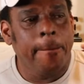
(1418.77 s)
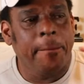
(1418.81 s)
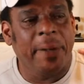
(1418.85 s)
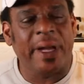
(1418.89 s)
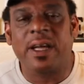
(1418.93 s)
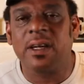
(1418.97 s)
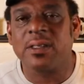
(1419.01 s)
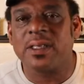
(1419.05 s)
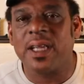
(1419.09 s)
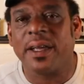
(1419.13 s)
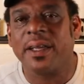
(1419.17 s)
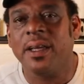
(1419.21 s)

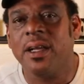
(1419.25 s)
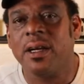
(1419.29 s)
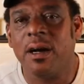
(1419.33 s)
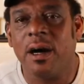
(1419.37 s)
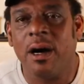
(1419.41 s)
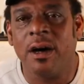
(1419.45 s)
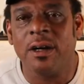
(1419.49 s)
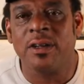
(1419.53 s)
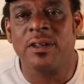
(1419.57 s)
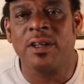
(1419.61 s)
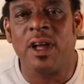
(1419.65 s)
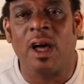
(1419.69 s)
because I get a
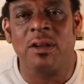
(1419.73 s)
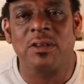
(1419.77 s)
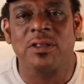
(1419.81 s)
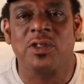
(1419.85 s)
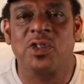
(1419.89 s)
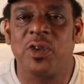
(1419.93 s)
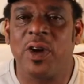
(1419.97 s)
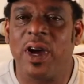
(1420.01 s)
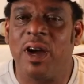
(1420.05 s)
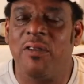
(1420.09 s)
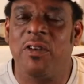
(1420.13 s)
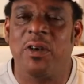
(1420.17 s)
$100
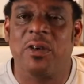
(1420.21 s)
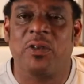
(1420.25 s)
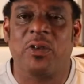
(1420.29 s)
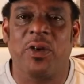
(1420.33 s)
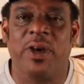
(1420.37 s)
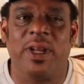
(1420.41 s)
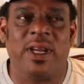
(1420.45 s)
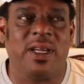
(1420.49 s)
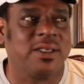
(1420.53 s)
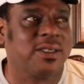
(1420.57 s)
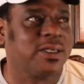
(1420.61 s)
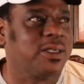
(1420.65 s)
travel
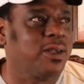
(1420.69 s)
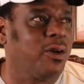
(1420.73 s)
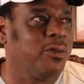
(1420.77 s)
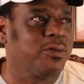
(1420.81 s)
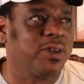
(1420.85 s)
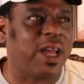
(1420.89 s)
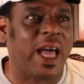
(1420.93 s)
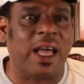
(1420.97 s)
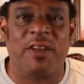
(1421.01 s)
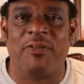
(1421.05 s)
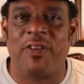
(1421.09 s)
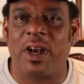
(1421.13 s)
credit. So
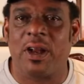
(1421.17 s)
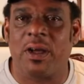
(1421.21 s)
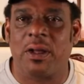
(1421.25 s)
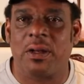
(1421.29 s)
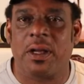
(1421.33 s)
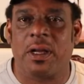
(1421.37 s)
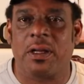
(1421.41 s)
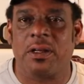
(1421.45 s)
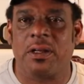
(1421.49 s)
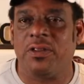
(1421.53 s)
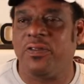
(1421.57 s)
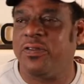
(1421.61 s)

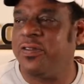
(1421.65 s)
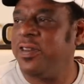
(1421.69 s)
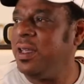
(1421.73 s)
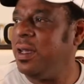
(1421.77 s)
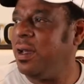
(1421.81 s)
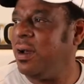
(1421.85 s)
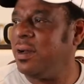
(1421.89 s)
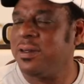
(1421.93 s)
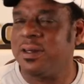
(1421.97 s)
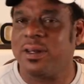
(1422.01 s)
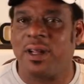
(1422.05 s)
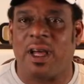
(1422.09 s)
$95 annual fee,
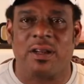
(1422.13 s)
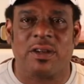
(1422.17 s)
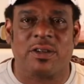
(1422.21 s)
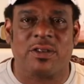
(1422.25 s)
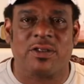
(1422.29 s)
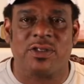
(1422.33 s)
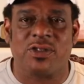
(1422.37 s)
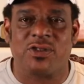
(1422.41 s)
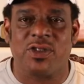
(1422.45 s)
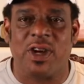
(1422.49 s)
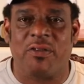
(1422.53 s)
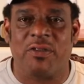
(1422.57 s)

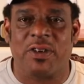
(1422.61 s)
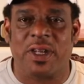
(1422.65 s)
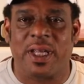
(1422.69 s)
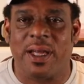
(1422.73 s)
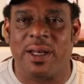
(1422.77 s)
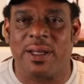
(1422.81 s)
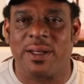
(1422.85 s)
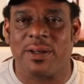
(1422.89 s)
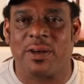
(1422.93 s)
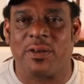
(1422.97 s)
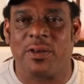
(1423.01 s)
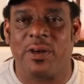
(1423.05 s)
$100 travel
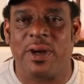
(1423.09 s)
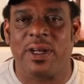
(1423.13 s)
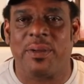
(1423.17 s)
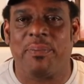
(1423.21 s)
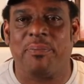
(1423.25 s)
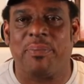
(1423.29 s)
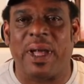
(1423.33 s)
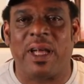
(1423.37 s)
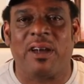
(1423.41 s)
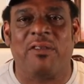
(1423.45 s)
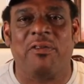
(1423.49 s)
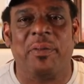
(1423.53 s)

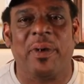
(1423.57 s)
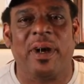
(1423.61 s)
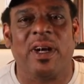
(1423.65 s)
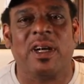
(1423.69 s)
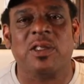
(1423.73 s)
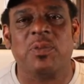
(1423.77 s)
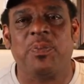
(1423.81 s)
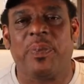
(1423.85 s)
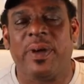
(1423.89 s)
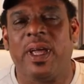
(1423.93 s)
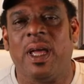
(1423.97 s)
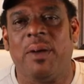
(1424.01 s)
credit, Bank of
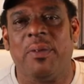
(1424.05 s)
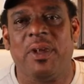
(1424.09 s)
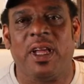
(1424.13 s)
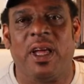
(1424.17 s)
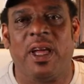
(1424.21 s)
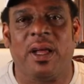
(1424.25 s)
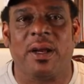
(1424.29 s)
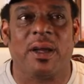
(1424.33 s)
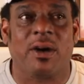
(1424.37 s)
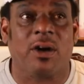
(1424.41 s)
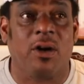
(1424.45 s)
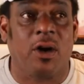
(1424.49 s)
America's paying me to
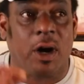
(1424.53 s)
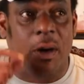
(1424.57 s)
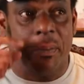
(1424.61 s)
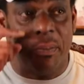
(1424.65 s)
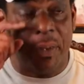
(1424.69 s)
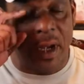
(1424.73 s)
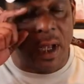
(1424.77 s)
have that card.